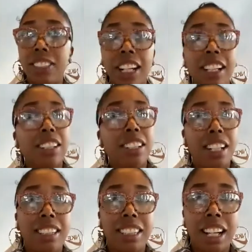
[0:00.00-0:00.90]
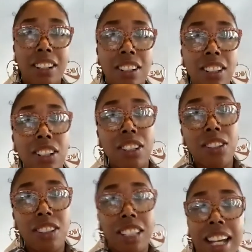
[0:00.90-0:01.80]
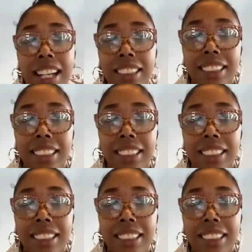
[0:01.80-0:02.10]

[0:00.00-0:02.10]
other things that are a little less,